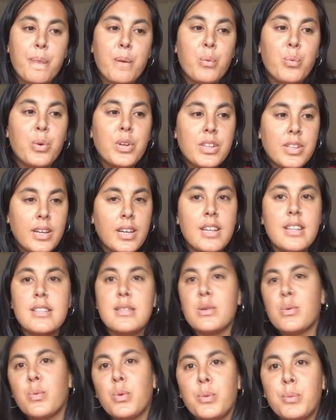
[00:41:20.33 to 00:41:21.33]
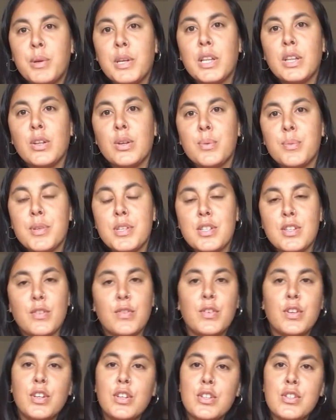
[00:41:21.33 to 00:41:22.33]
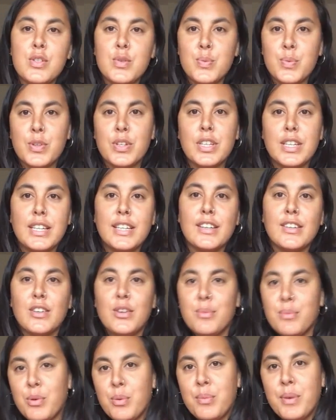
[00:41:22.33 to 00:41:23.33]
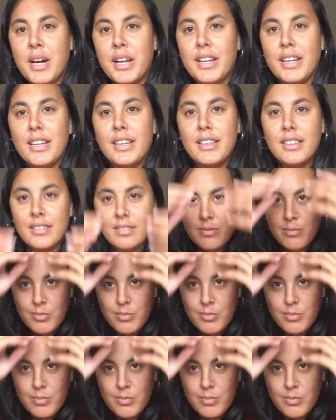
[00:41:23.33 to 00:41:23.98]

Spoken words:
With kids it would be a little bit different. You would need a lot more money,